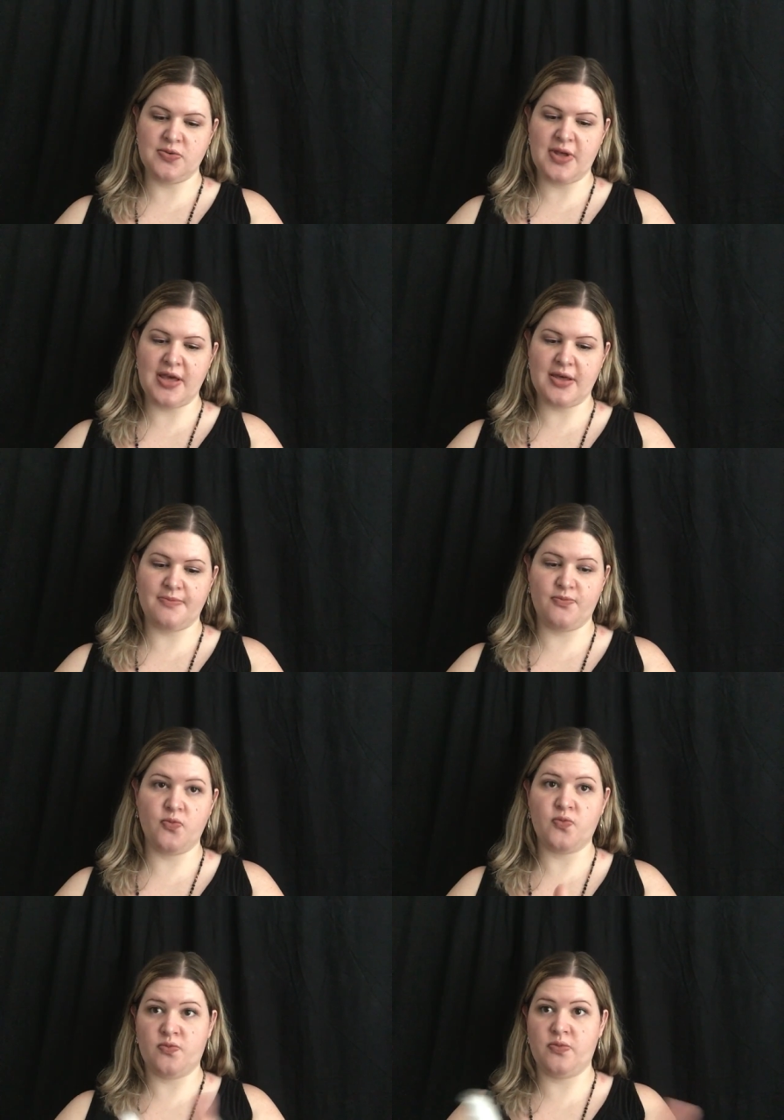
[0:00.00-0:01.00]
like
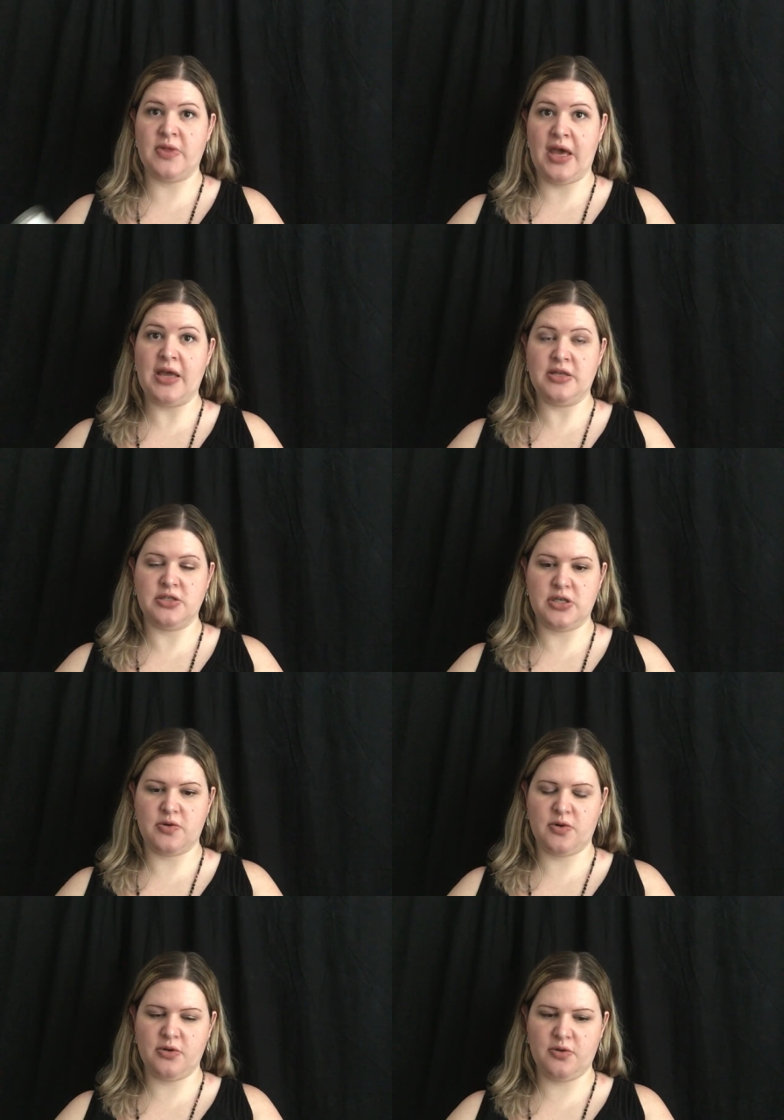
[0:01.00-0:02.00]
that in
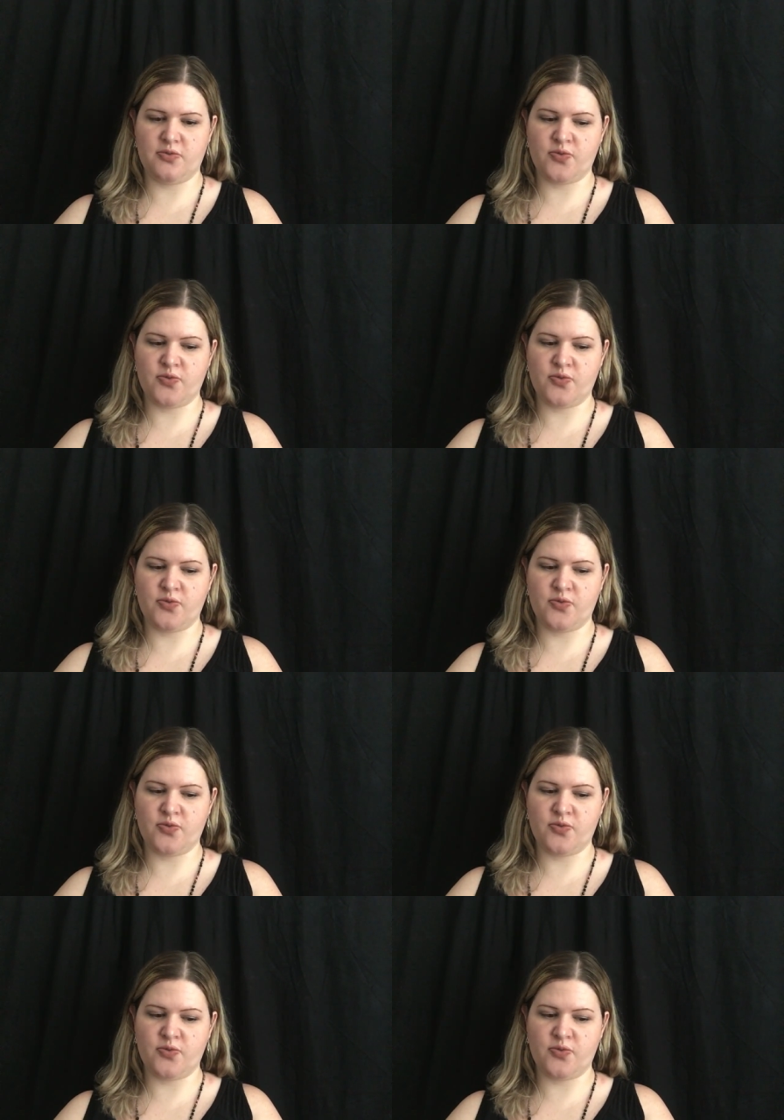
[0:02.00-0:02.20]
general.